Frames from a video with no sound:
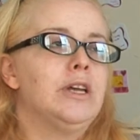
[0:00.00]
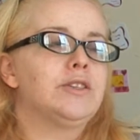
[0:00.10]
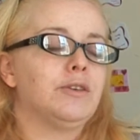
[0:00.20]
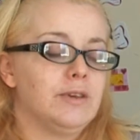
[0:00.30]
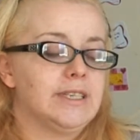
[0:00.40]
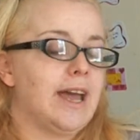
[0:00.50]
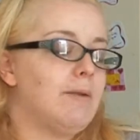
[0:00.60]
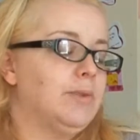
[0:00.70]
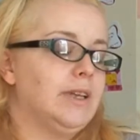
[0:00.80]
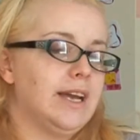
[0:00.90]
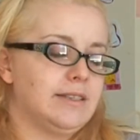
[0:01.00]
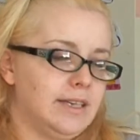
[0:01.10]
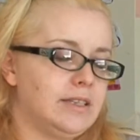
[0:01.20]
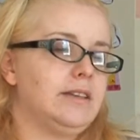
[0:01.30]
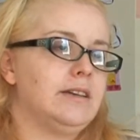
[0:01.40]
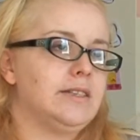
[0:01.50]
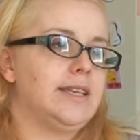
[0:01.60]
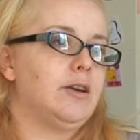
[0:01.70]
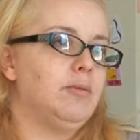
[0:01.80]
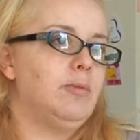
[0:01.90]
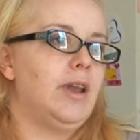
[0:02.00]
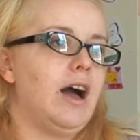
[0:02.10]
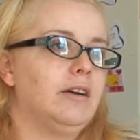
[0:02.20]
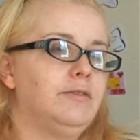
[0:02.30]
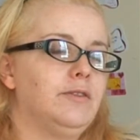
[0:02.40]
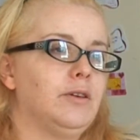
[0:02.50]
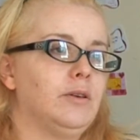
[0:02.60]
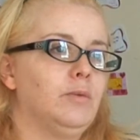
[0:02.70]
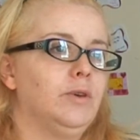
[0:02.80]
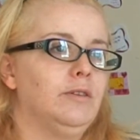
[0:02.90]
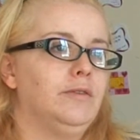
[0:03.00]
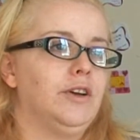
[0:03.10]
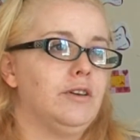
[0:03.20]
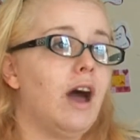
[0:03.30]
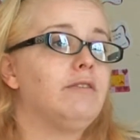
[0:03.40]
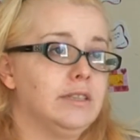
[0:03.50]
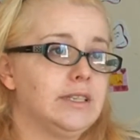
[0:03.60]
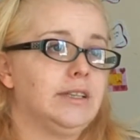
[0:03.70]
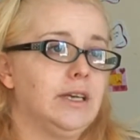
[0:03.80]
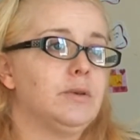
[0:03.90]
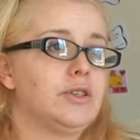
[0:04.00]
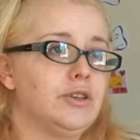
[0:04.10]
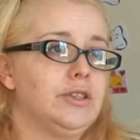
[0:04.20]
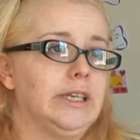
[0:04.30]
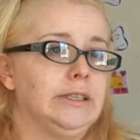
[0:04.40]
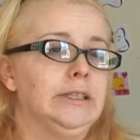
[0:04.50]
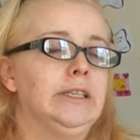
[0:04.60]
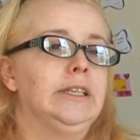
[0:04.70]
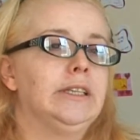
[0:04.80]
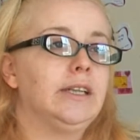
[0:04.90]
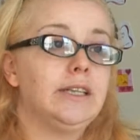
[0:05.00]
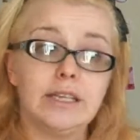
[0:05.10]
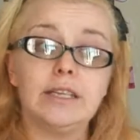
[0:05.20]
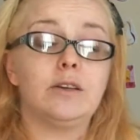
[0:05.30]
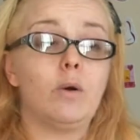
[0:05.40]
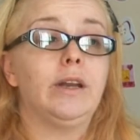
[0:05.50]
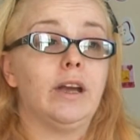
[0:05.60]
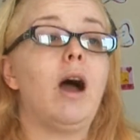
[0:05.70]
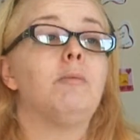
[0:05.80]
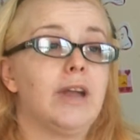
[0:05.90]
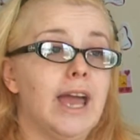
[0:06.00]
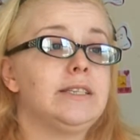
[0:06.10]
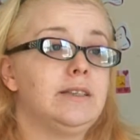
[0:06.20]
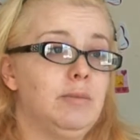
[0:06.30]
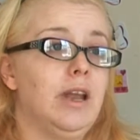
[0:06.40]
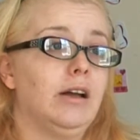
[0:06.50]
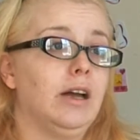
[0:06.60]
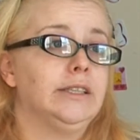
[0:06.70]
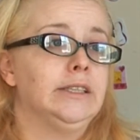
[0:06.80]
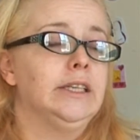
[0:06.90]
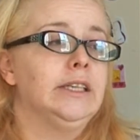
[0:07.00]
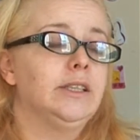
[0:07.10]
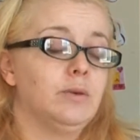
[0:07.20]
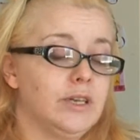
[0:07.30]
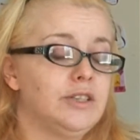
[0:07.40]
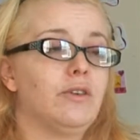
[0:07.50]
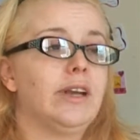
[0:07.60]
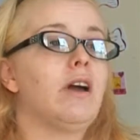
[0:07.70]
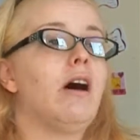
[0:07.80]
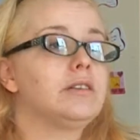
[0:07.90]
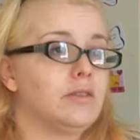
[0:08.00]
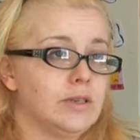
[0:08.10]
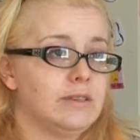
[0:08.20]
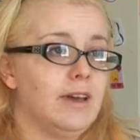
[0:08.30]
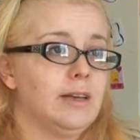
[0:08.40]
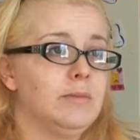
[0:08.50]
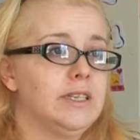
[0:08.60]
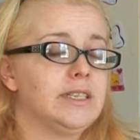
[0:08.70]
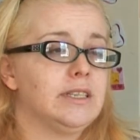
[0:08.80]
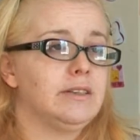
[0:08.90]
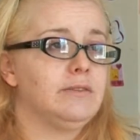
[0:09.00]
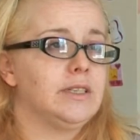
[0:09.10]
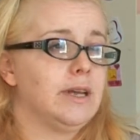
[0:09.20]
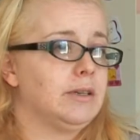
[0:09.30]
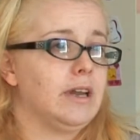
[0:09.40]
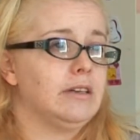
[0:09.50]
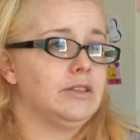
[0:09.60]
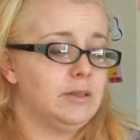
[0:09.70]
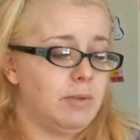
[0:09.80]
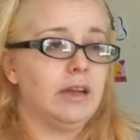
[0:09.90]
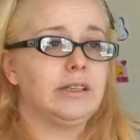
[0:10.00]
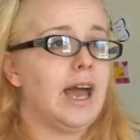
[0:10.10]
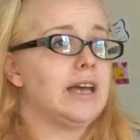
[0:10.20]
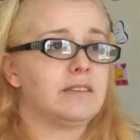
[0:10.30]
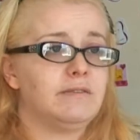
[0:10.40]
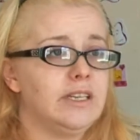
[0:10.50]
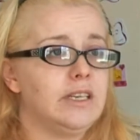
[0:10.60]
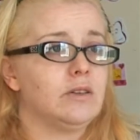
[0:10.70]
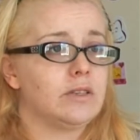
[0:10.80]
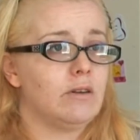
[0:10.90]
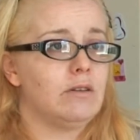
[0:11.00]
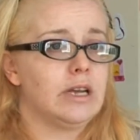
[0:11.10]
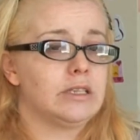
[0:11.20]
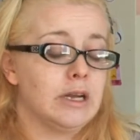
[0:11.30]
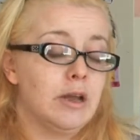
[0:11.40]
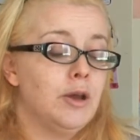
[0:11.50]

So, for example, our 6th years set up a blog for one of their novels that they were studying. And they did quite a comprehensive blog on it. They were integrating all sorts of elements and different technologies, podcasts, videos, the whole lot.